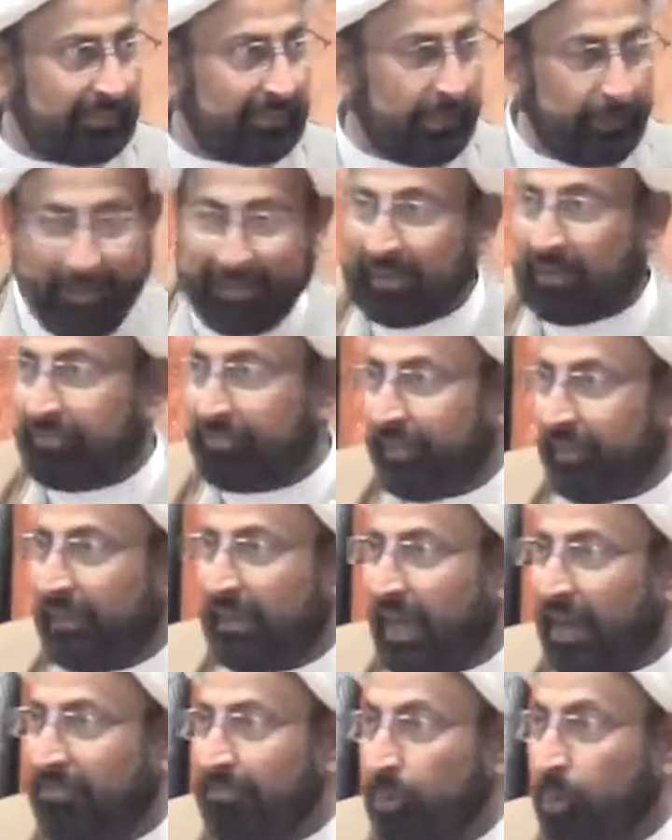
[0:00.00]
the
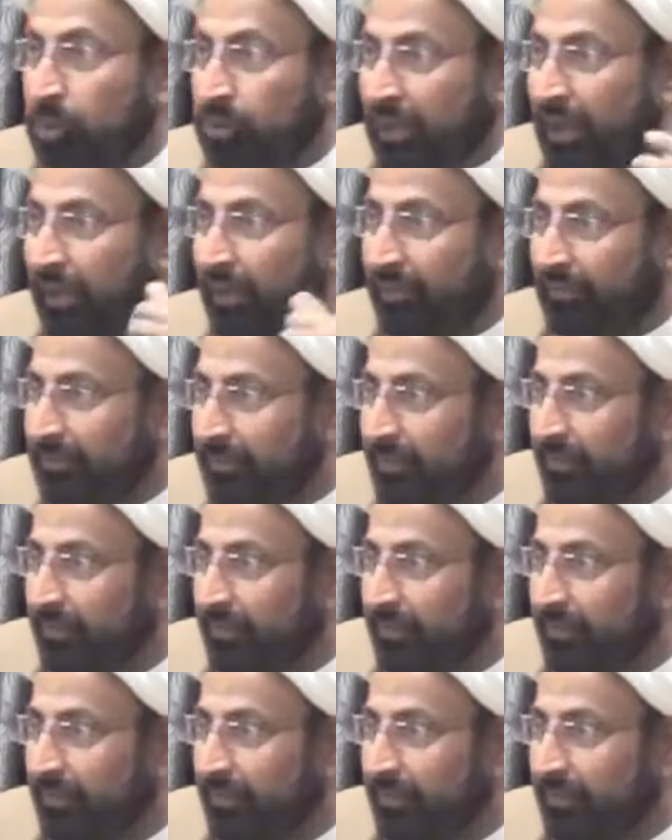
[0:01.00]
battlefield of Mu'tah.